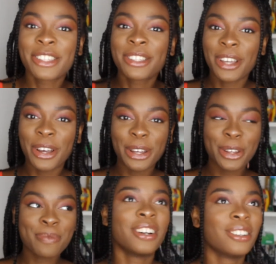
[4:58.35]

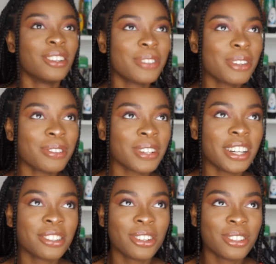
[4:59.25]
So a lot of people
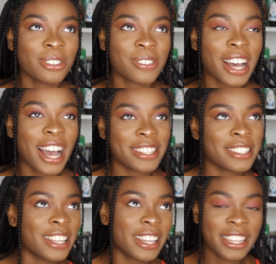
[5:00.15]
have heard of
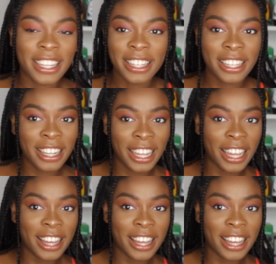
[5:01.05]
Aztec healing clay,